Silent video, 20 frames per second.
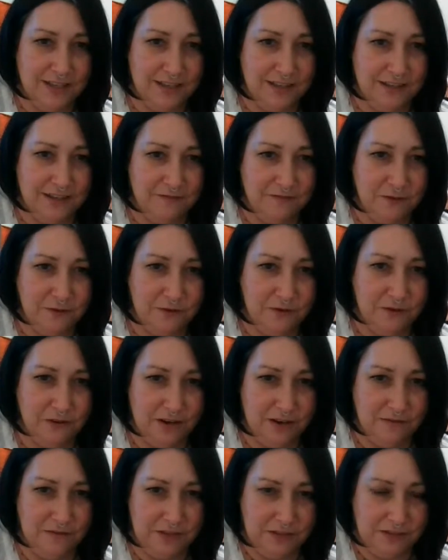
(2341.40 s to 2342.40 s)
kind of
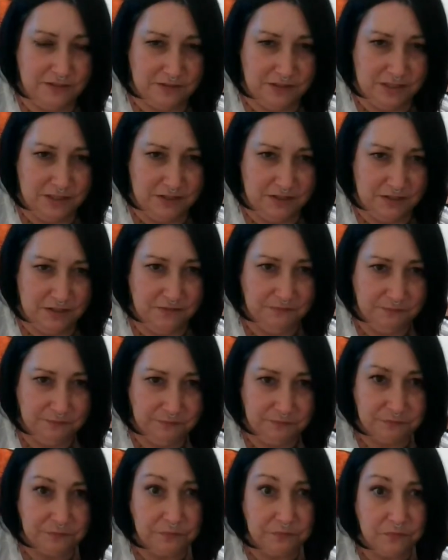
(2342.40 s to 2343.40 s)
photograph. These are deer,
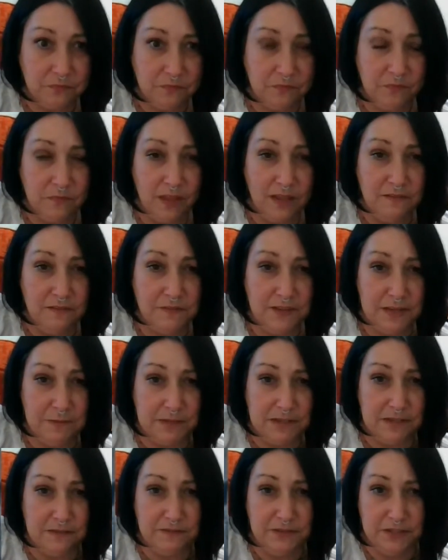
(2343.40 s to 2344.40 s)
a
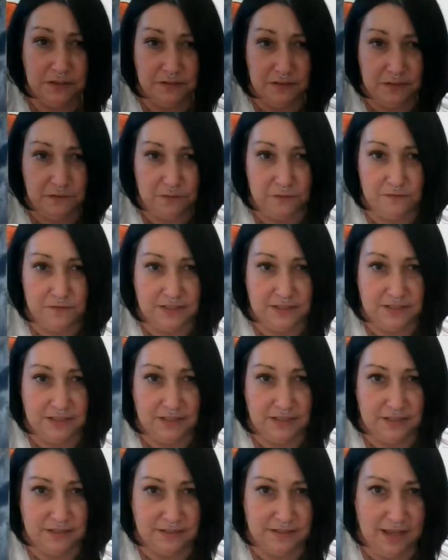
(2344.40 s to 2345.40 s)
family of deer that were
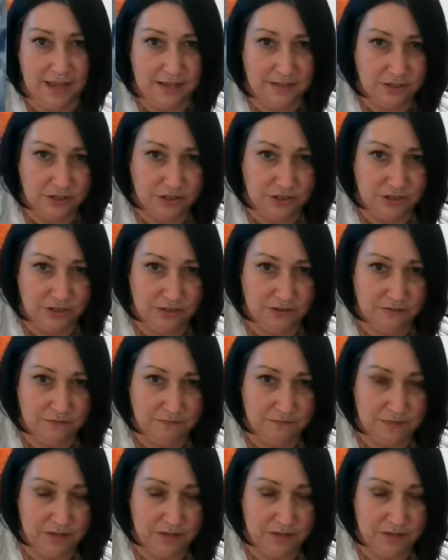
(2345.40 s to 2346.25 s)
visiting us last year.